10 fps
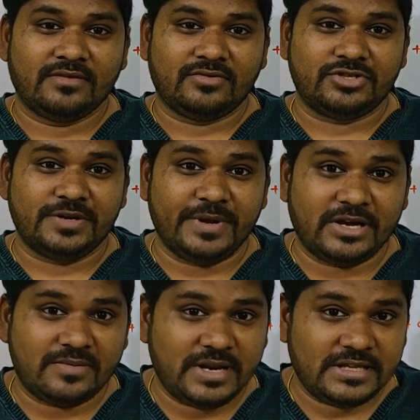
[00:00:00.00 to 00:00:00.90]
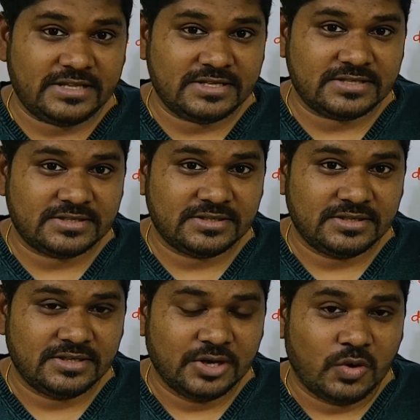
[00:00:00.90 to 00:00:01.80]
Question may come like this.
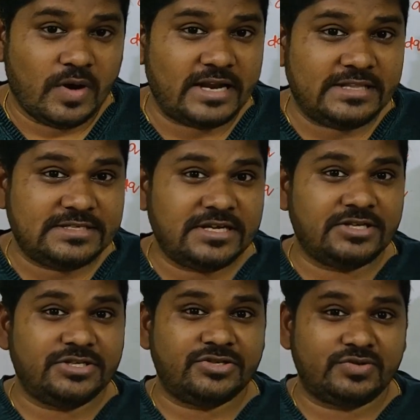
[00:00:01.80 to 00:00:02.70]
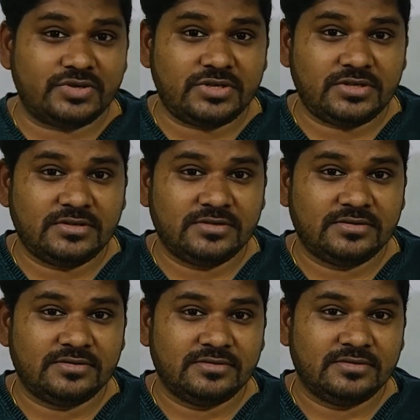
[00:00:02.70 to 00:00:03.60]
Where this energy is stored?
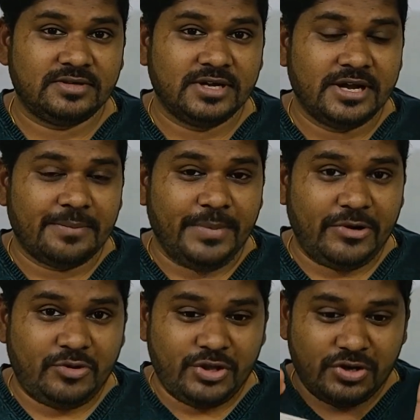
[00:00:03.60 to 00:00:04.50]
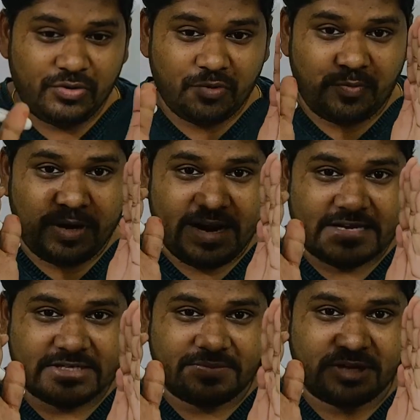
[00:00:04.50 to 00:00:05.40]
Between the two
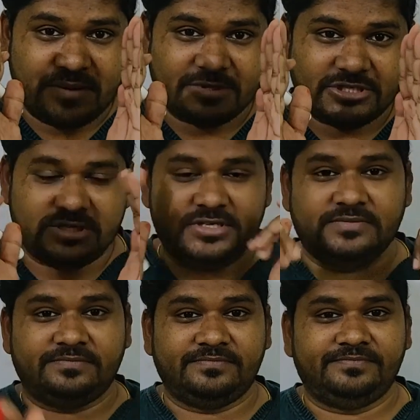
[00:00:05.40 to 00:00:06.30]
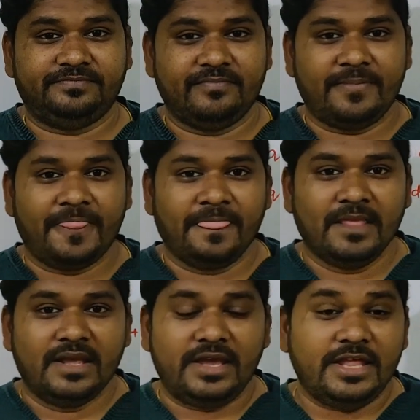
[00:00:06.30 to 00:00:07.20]
plates of the capacitor.
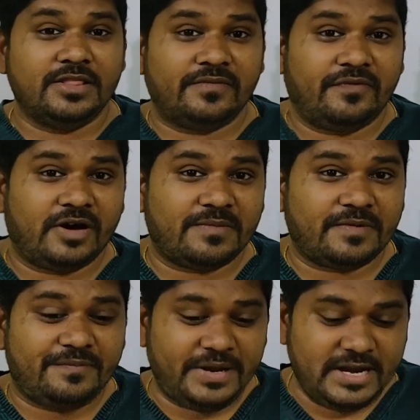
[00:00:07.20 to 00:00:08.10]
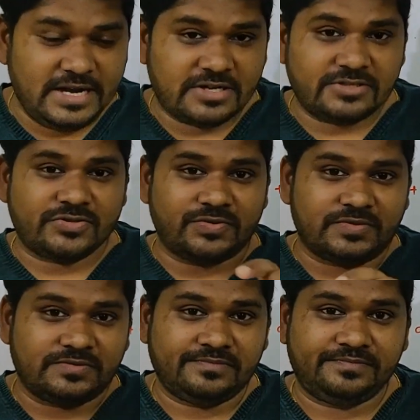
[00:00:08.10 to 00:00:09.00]
In the form of field
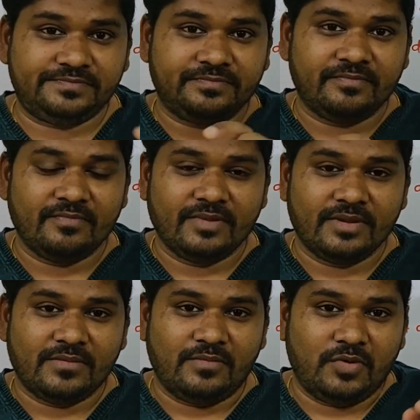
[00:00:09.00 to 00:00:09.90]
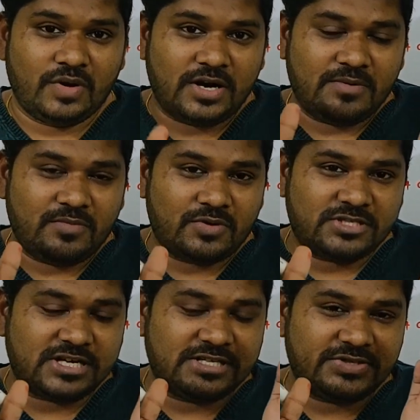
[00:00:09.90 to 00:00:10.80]
also. More and more
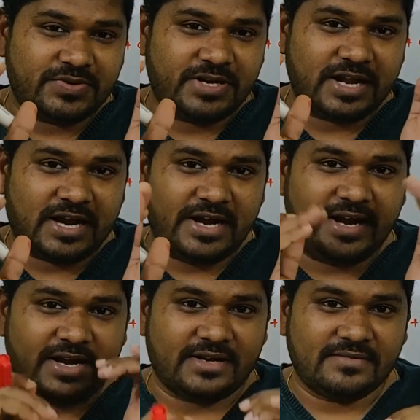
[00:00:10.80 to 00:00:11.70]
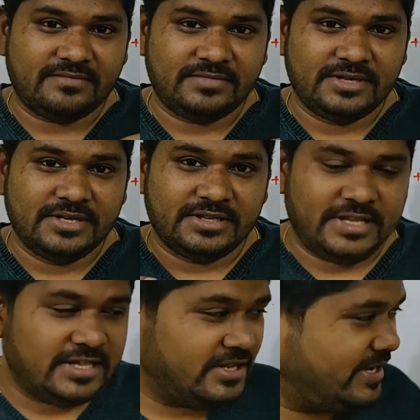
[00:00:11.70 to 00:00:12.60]
charges when added,
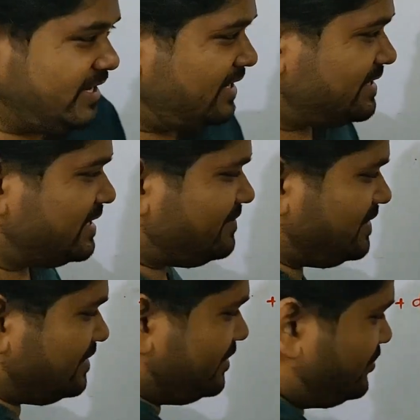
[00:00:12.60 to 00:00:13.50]
then the electric field